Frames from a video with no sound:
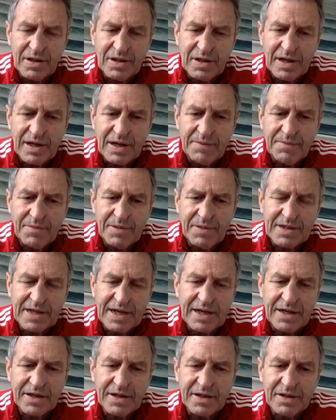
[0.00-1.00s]

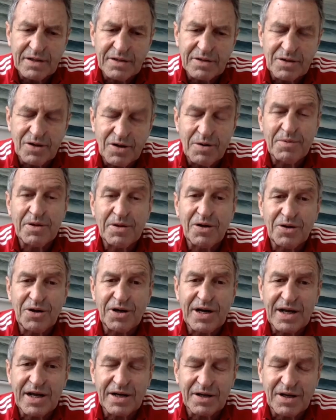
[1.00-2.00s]
Italian at the time and
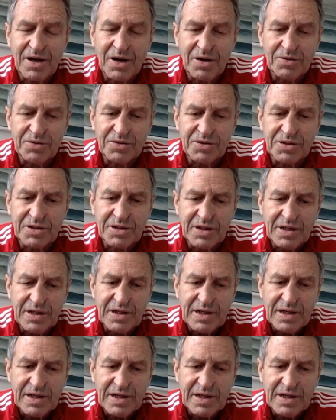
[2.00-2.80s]
learning how to coach,